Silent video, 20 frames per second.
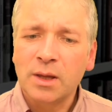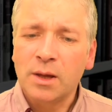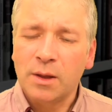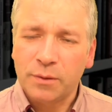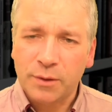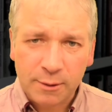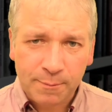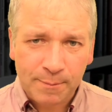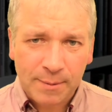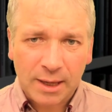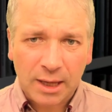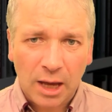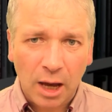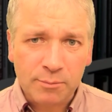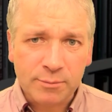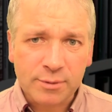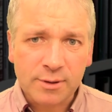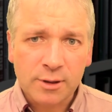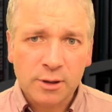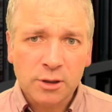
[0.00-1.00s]
This
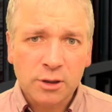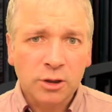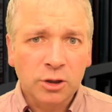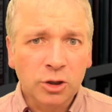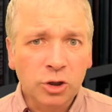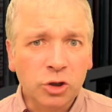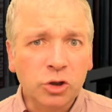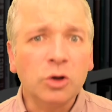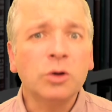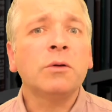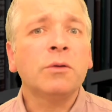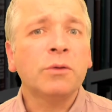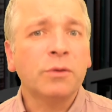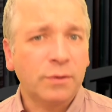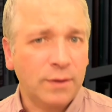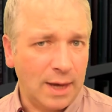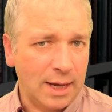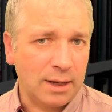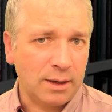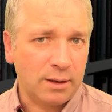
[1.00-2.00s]
becomes good,
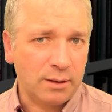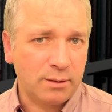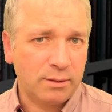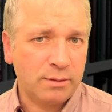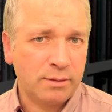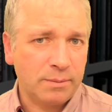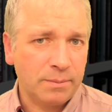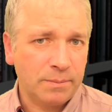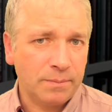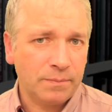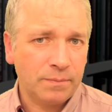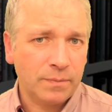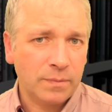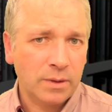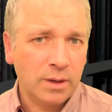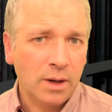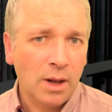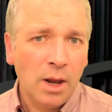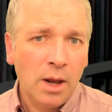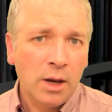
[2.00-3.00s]
thanks.
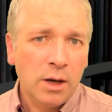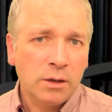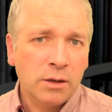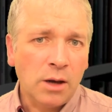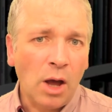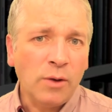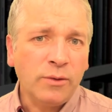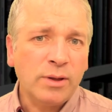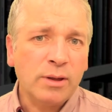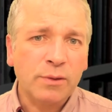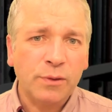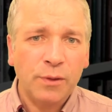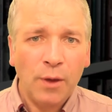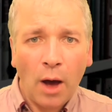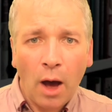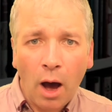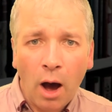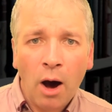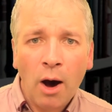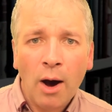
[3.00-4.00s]
Notice that
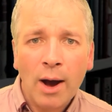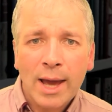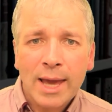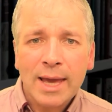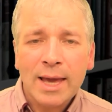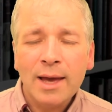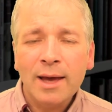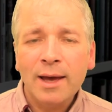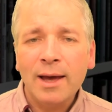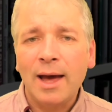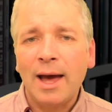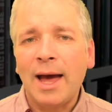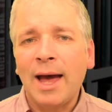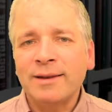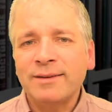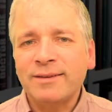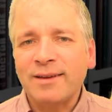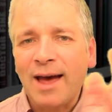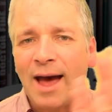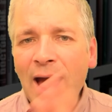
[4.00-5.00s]
I
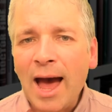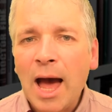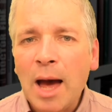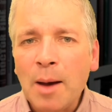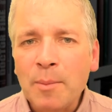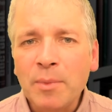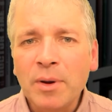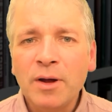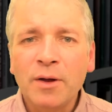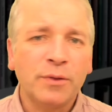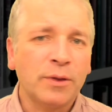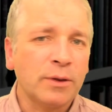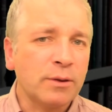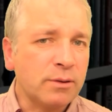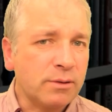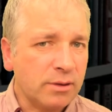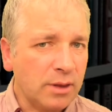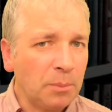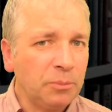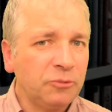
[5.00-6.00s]
and am, the
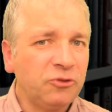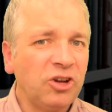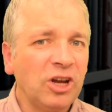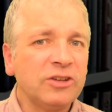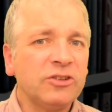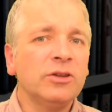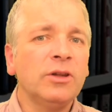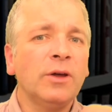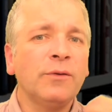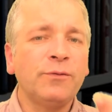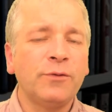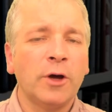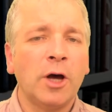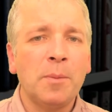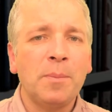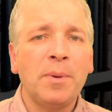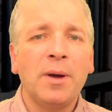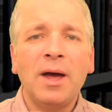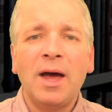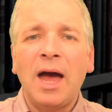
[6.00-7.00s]
subject and the
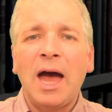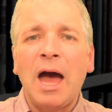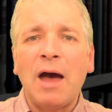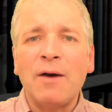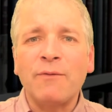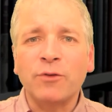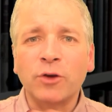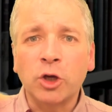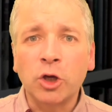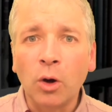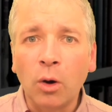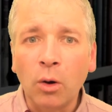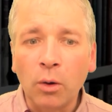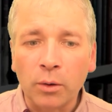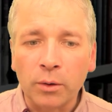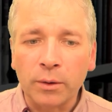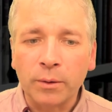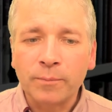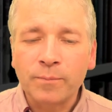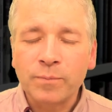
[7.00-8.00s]
verb, have
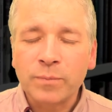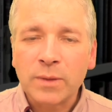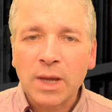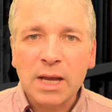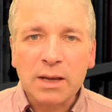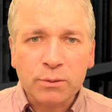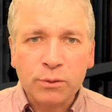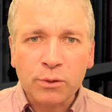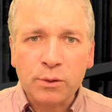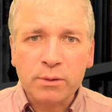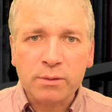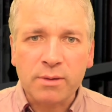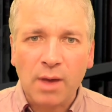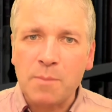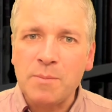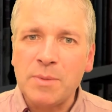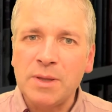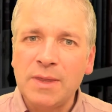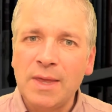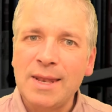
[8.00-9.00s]
gone. It's the
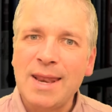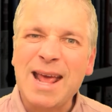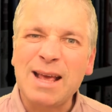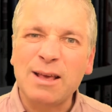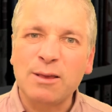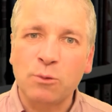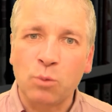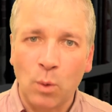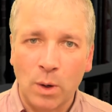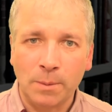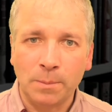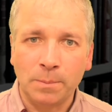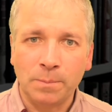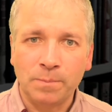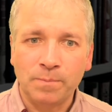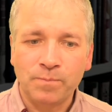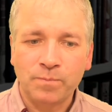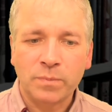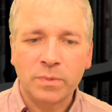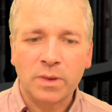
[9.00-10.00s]
same in the next one.
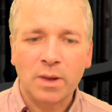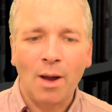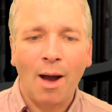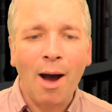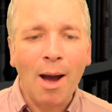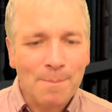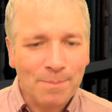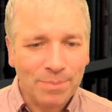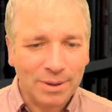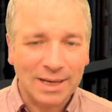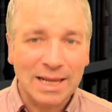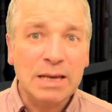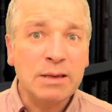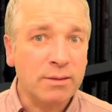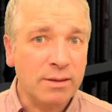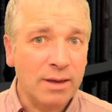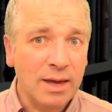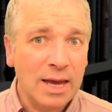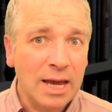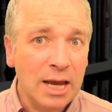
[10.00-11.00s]
I'm pleased
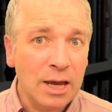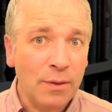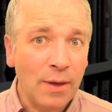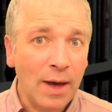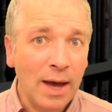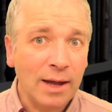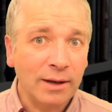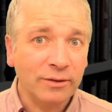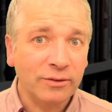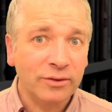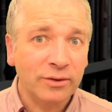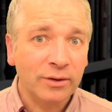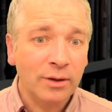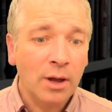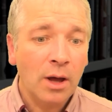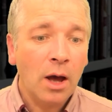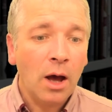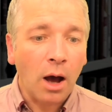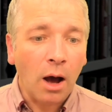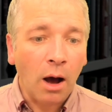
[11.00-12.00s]
to hear that.
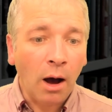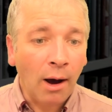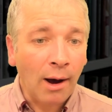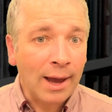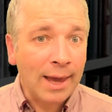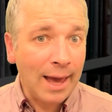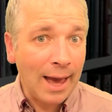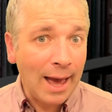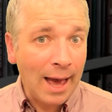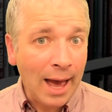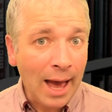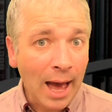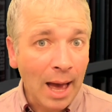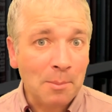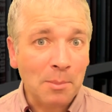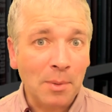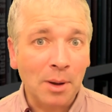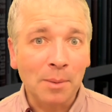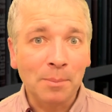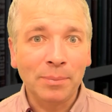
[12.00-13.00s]
I
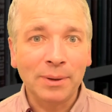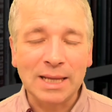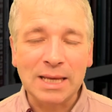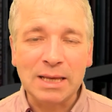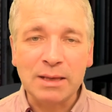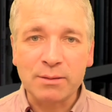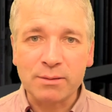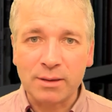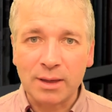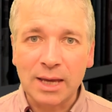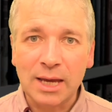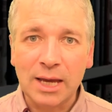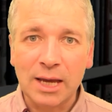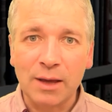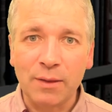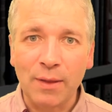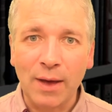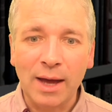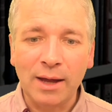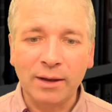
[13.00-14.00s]
am pleased to hear
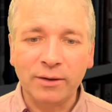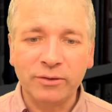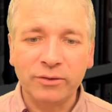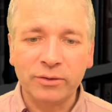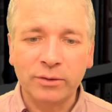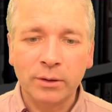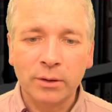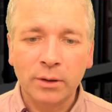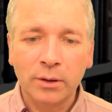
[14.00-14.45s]
that.